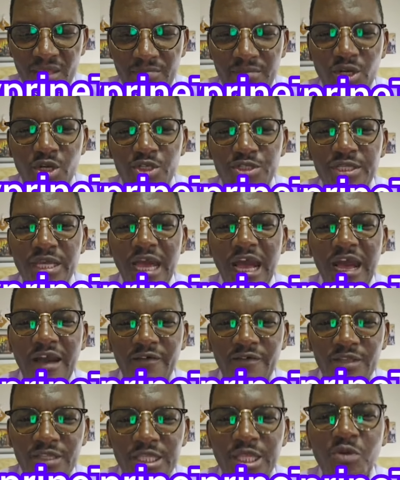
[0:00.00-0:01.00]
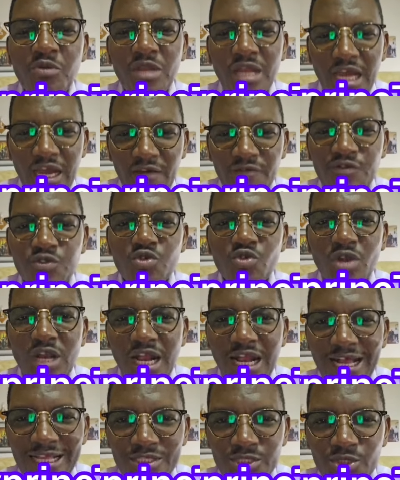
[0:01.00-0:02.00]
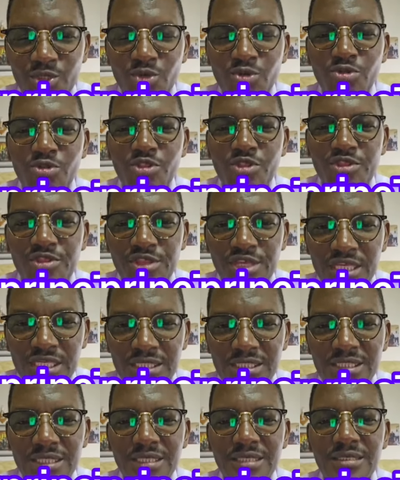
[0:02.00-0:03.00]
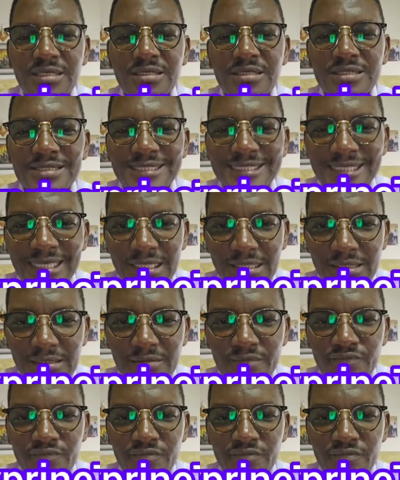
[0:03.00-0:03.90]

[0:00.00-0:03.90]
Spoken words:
because they will have to cancel this sale.